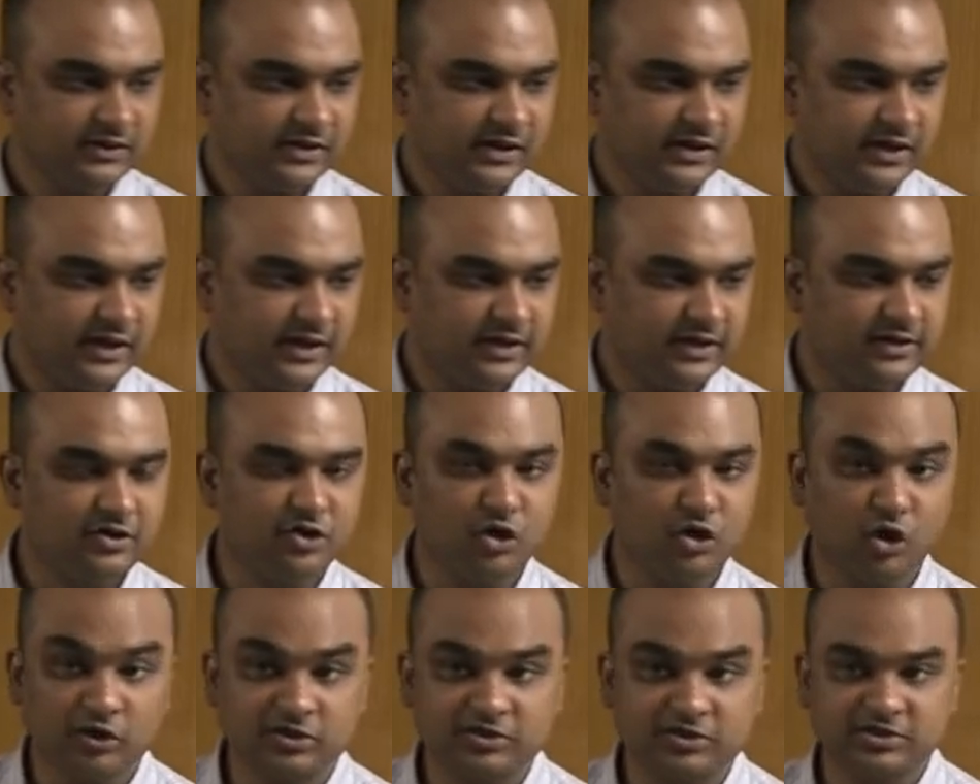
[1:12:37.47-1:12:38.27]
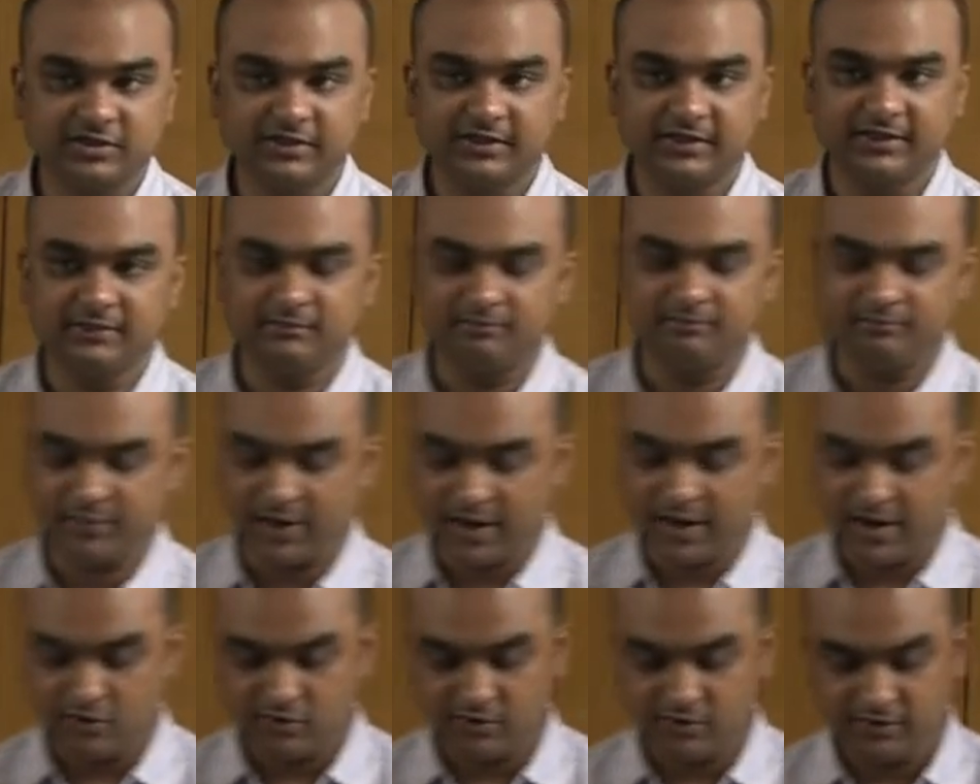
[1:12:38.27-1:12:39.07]
and not in
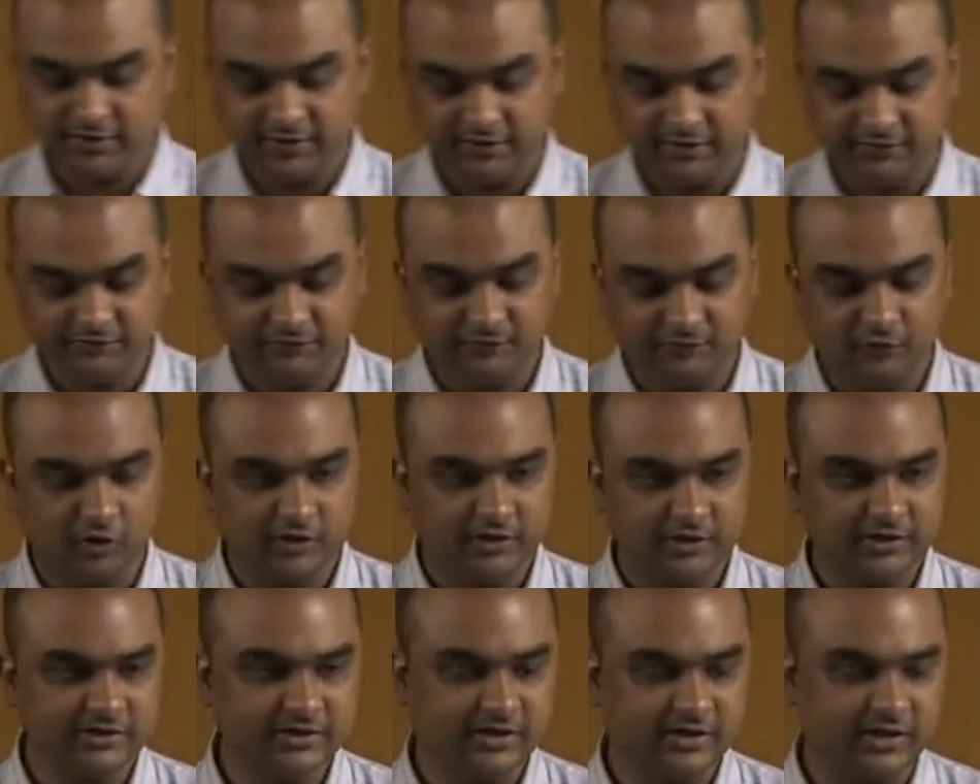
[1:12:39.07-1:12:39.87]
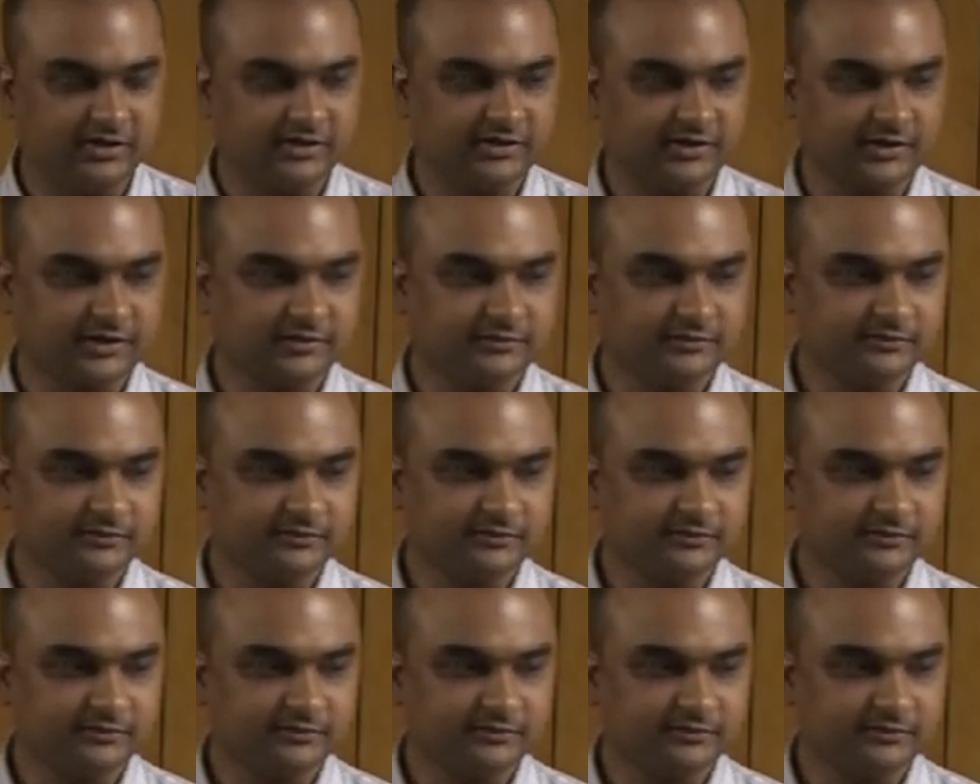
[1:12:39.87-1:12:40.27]
priority foreign country,